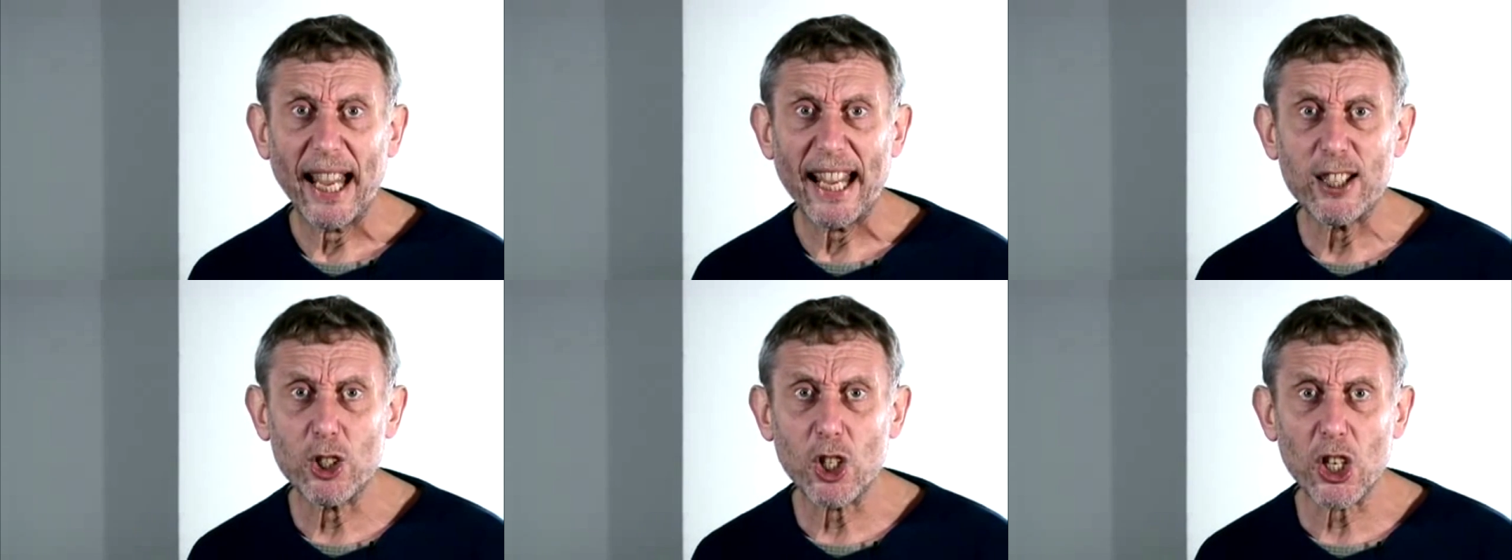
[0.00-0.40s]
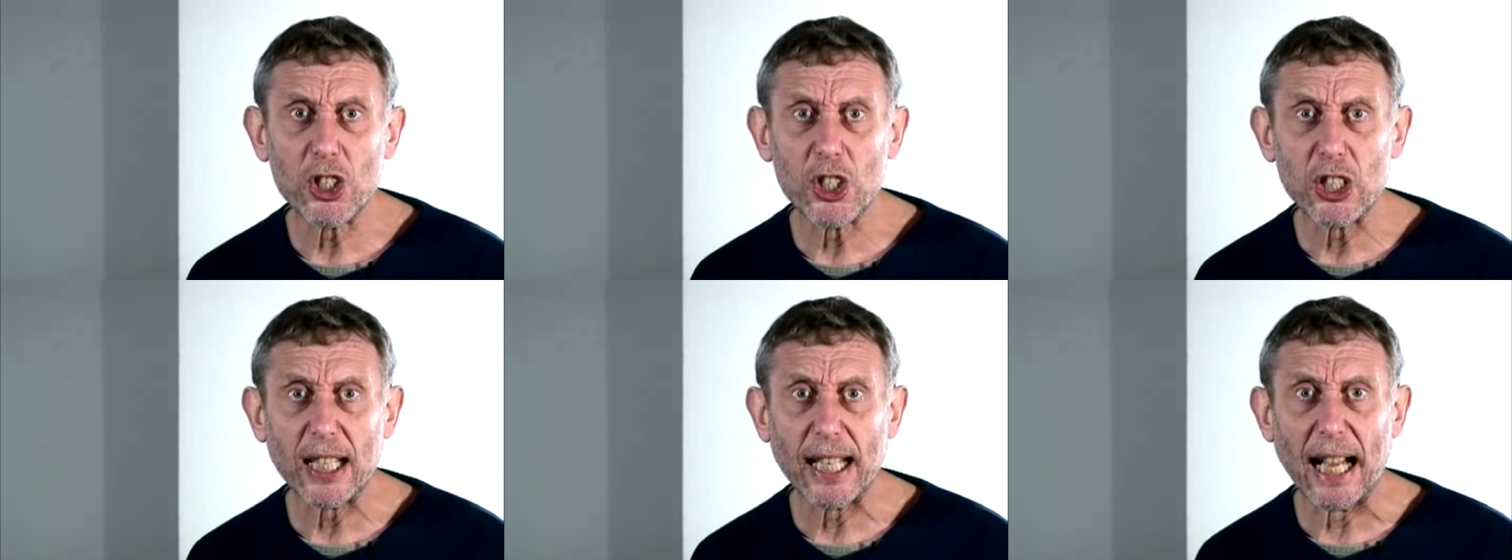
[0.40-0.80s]
It's
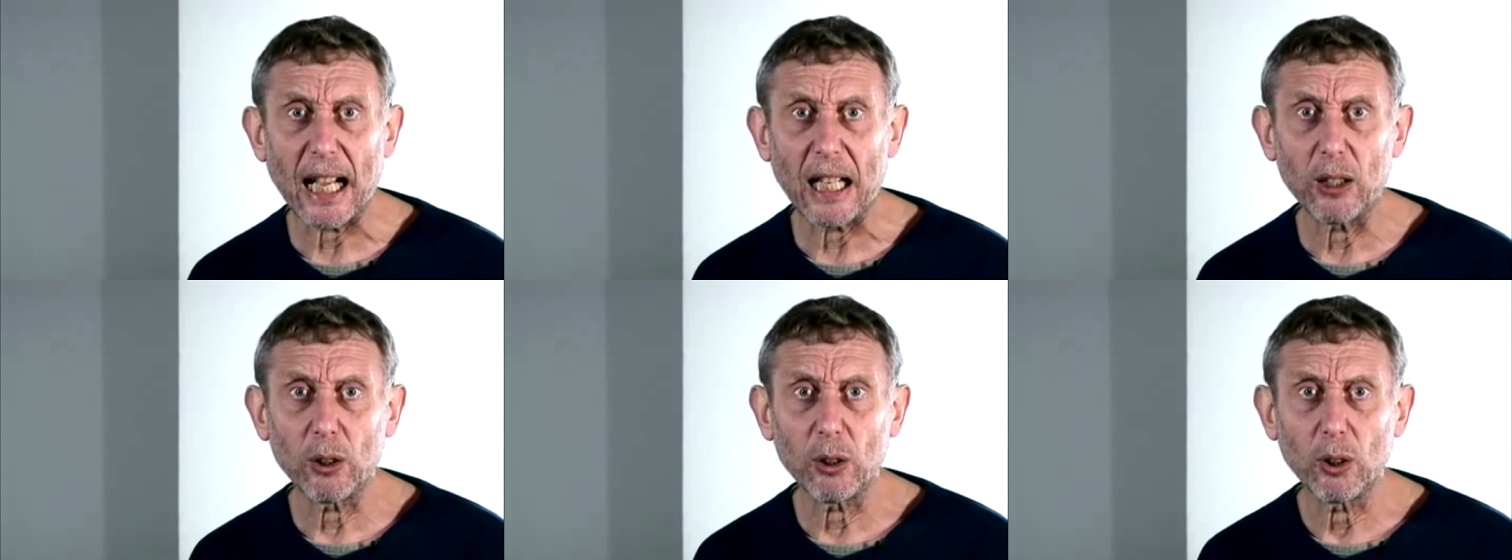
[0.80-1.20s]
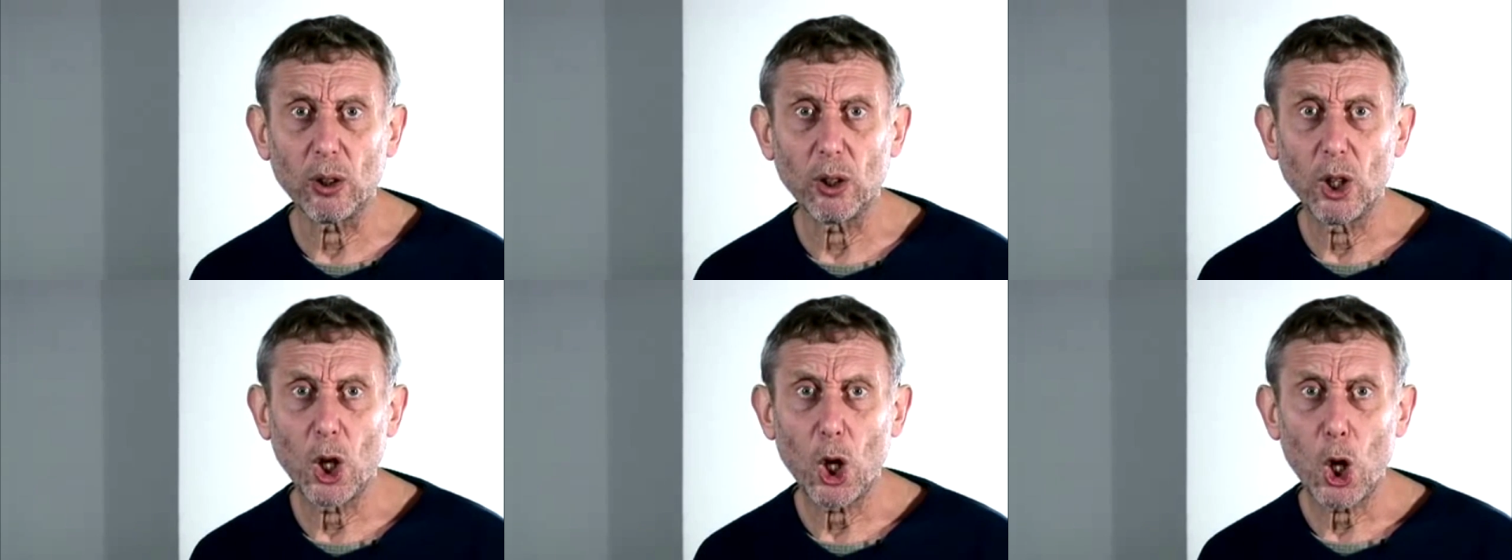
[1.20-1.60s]
your
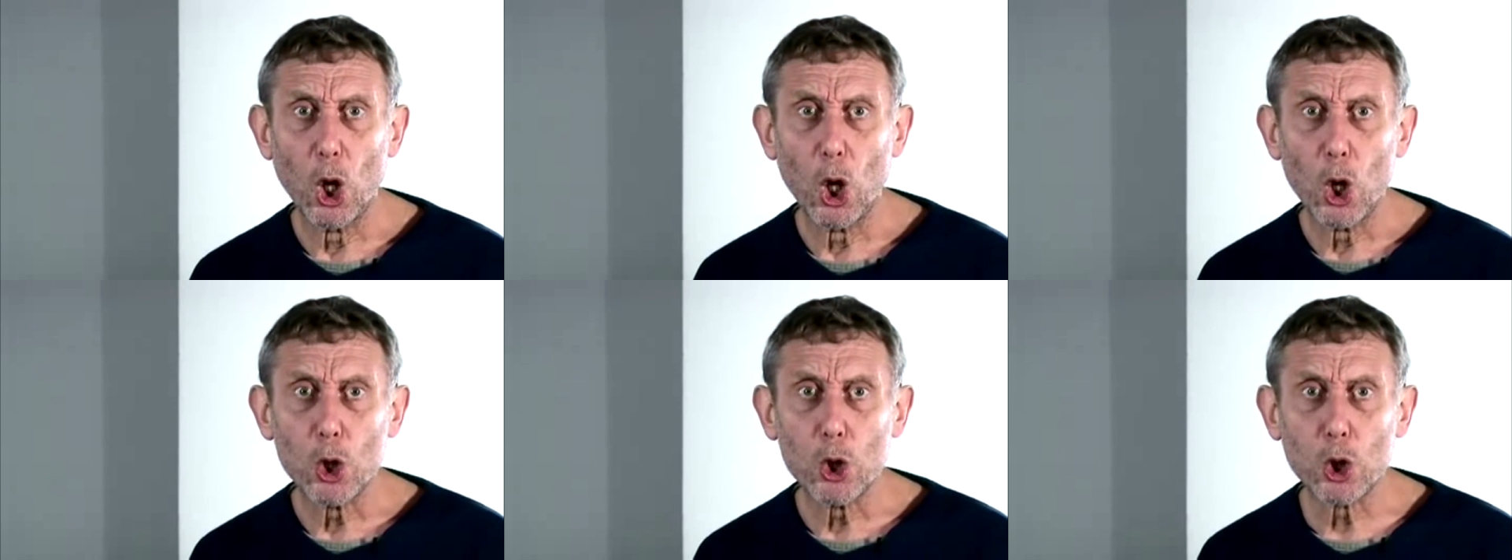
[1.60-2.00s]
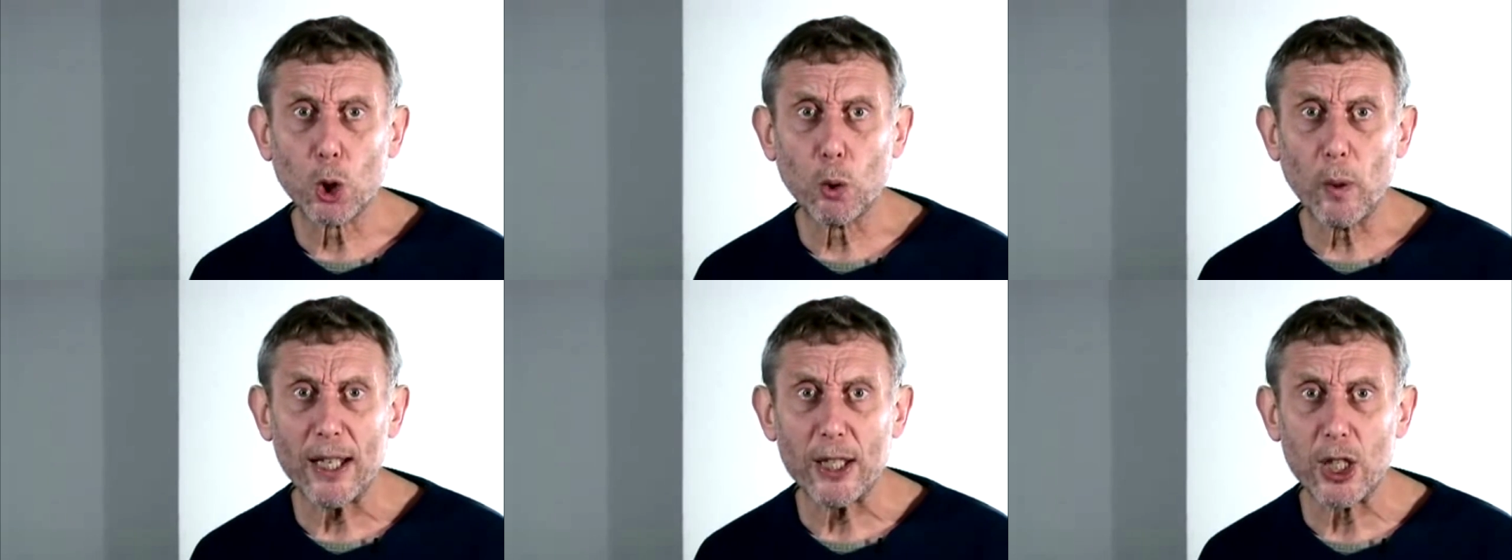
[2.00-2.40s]
skull
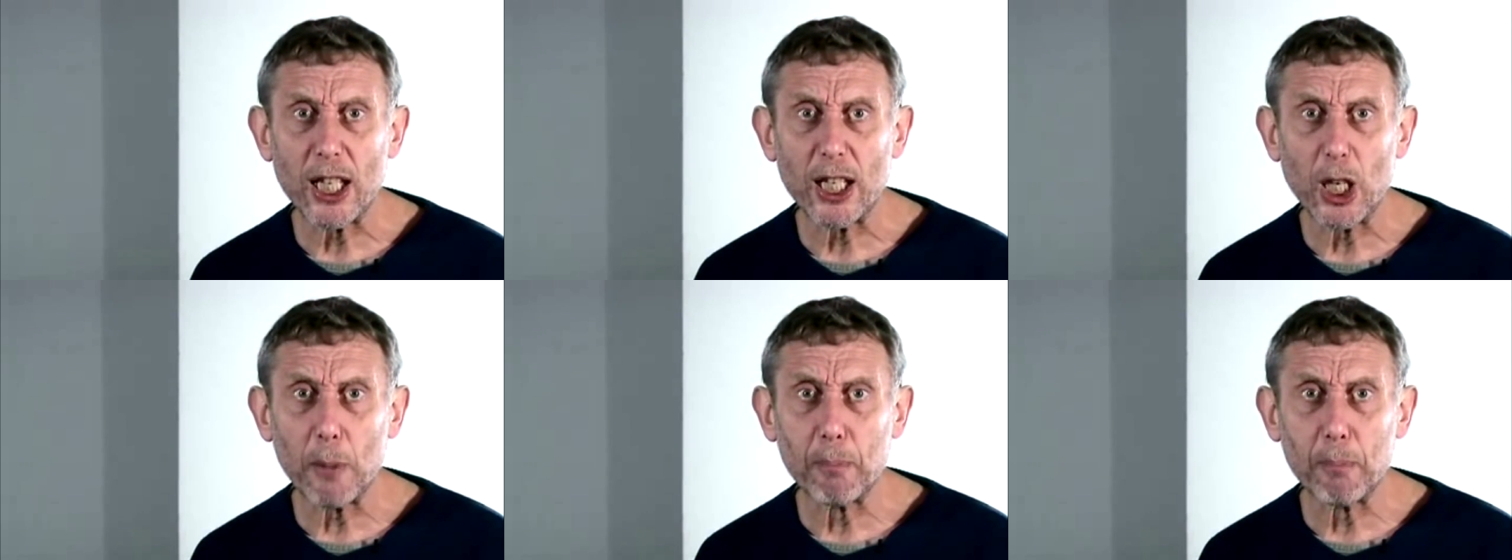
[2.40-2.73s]
squeezing